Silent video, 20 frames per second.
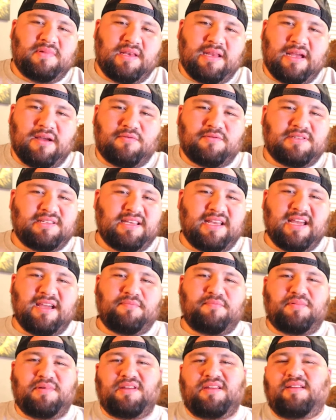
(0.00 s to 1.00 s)
I wasn't
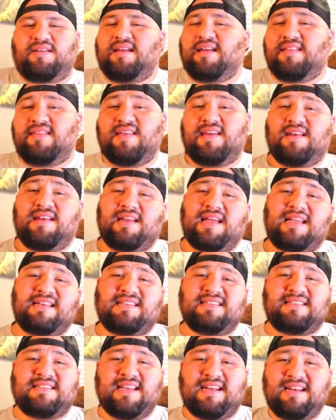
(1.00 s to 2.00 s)
happy. And then I
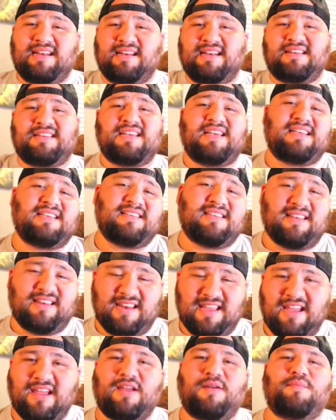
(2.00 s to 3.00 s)
decided to change the
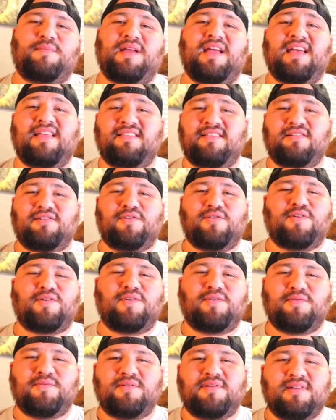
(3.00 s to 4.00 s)
name and the
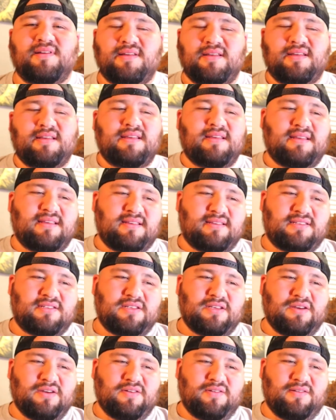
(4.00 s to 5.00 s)
logo.
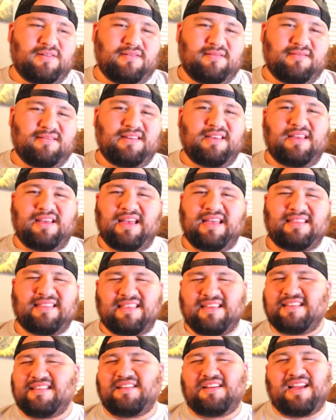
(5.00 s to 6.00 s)
So I
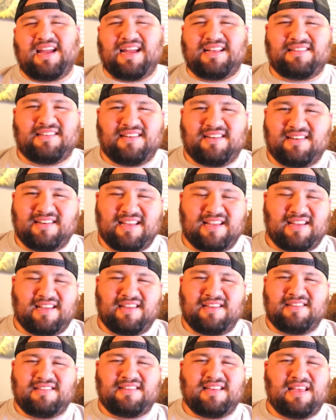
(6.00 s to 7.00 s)
think the guy didn't like it.
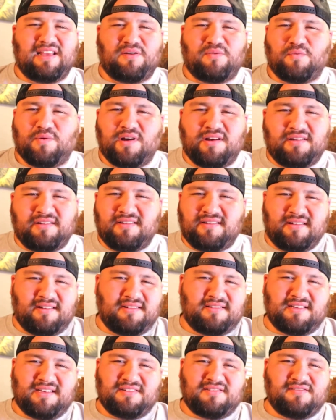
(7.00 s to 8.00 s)
He's like, why are you gonna
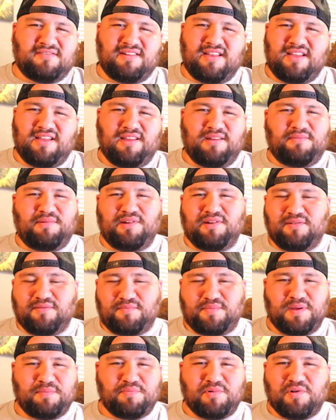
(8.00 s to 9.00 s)
change your name?
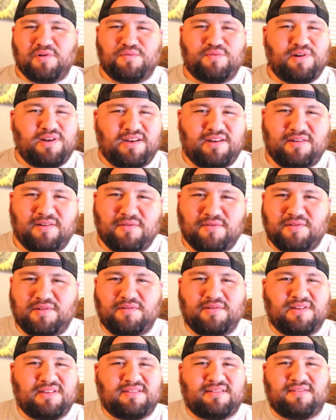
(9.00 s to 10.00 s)
People already know
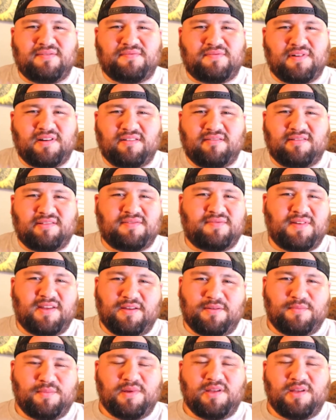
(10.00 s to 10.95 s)
you as the Fragrance Fam.